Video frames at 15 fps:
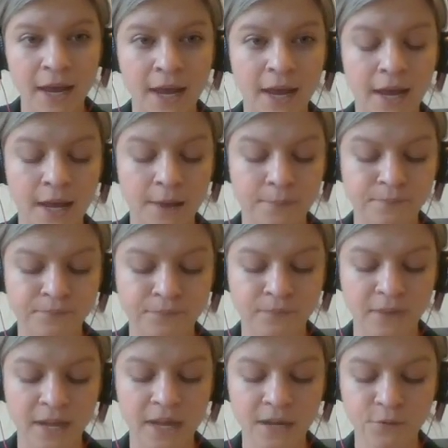And
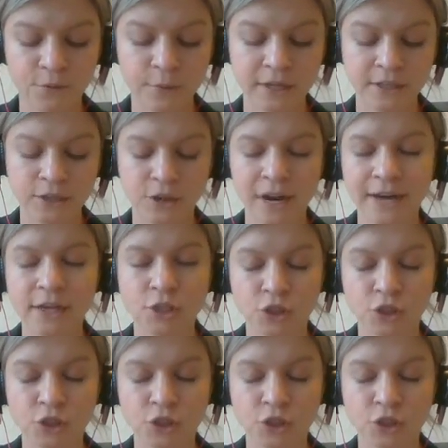if we try to